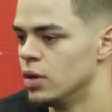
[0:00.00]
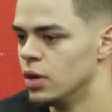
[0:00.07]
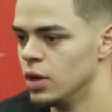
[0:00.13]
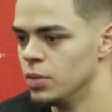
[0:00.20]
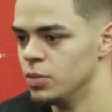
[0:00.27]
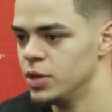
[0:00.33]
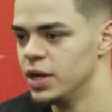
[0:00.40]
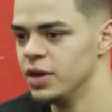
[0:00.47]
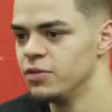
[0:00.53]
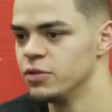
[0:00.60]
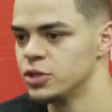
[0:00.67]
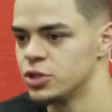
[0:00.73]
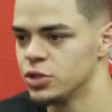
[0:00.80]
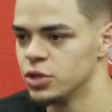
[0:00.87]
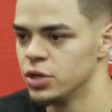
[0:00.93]
Um, yeah, for
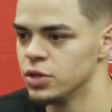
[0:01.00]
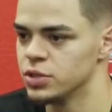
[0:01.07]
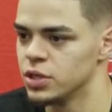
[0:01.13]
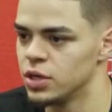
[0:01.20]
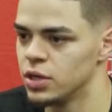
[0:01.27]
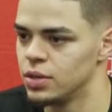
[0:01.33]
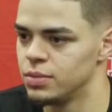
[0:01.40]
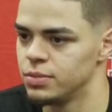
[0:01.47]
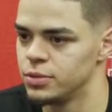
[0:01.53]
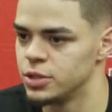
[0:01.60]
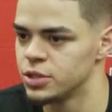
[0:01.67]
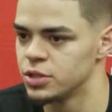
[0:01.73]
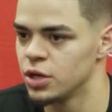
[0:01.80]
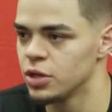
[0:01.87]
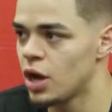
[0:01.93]
sure. It was uh,
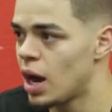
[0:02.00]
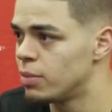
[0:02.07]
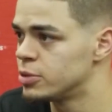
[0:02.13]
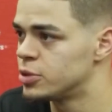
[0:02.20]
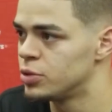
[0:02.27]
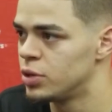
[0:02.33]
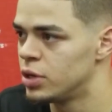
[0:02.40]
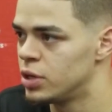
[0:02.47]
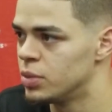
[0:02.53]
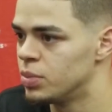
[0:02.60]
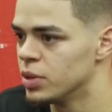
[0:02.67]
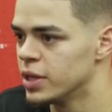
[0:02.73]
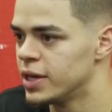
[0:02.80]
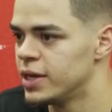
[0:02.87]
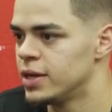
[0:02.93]
just another opportunity to
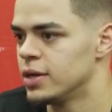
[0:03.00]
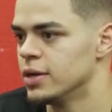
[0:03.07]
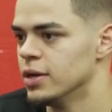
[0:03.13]
play.